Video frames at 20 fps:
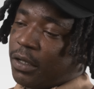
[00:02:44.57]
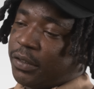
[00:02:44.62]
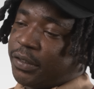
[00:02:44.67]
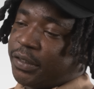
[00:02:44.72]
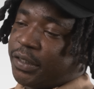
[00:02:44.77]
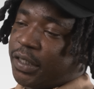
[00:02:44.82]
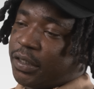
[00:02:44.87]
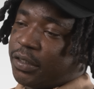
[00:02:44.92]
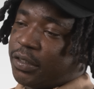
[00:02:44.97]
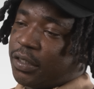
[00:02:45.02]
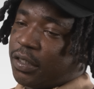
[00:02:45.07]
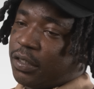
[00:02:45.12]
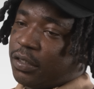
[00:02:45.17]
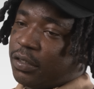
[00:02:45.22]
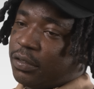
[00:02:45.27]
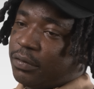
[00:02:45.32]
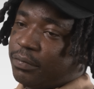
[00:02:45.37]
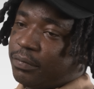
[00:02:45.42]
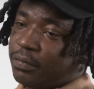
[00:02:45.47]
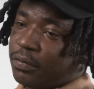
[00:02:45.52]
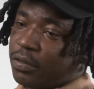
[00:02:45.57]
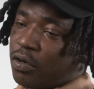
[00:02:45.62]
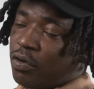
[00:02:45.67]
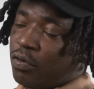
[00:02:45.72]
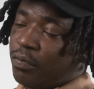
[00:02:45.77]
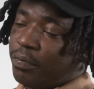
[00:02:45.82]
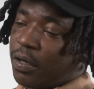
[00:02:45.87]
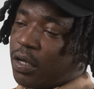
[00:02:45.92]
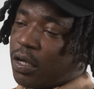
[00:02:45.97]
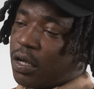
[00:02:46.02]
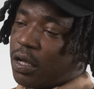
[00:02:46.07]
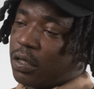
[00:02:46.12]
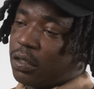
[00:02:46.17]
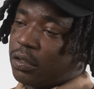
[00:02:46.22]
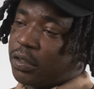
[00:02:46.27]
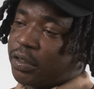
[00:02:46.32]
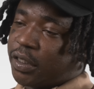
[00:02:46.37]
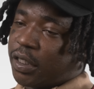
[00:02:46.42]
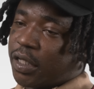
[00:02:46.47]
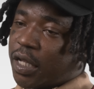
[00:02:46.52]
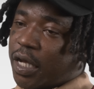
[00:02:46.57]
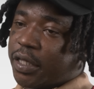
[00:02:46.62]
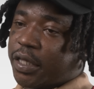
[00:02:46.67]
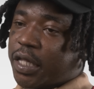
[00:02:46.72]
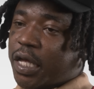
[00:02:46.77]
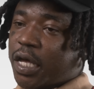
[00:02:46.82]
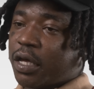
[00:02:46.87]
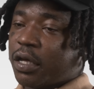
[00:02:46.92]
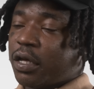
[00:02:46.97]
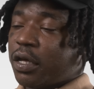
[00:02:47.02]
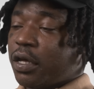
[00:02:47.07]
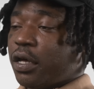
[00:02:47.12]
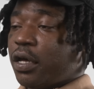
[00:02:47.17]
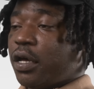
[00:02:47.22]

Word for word: six hundred, old Block, shit like that.